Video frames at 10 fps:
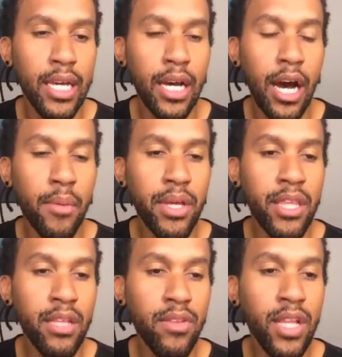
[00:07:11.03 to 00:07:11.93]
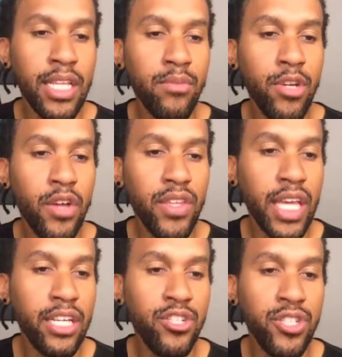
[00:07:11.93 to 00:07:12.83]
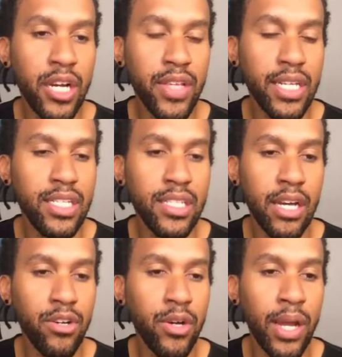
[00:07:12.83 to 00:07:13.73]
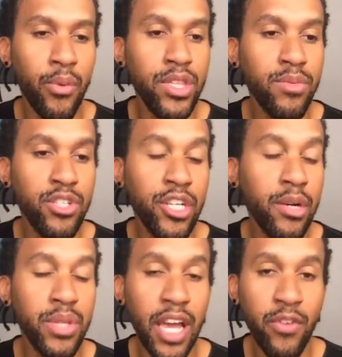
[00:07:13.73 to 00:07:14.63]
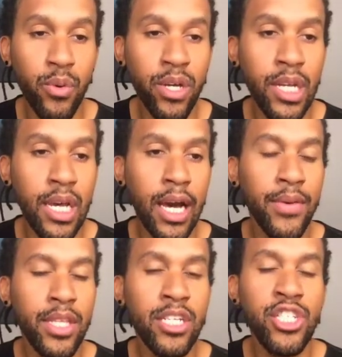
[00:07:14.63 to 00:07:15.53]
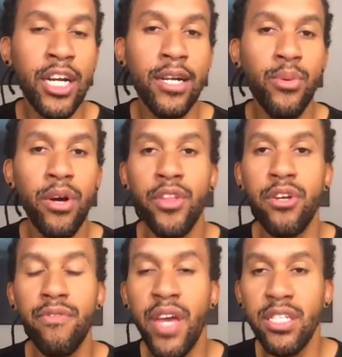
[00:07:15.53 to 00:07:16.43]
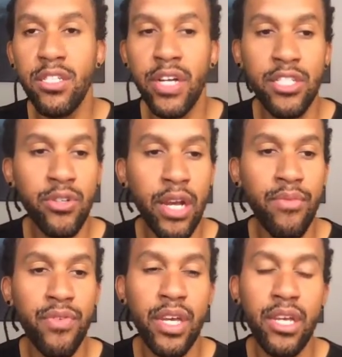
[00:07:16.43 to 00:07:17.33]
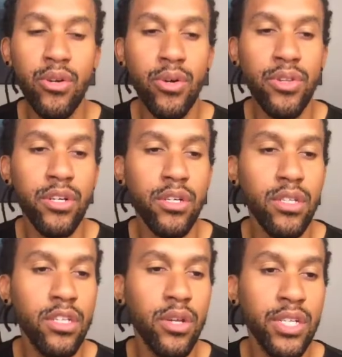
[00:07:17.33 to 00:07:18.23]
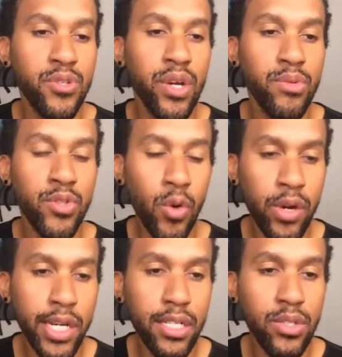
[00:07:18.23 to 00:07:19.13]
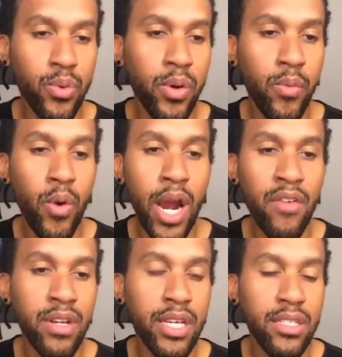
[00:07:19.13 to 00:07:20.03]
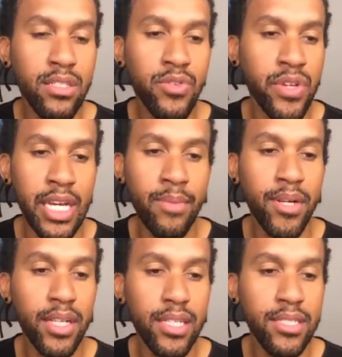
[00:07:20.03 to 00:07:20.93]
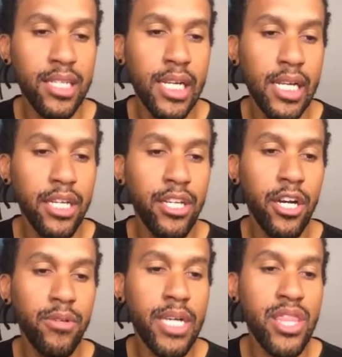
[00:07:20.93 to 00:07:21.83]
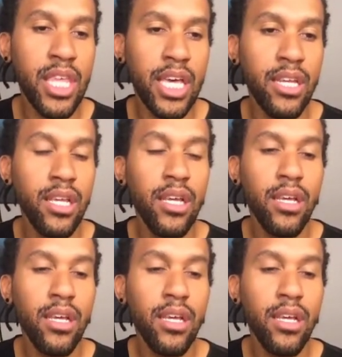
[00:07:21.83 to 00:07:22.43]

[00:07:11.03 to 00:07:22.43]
And then let them know that they can share that discount code. I want them to share it with everyone. I want them to share it on their Instagram feed, or their Instagram stories, or wherever it is, through an email list, and then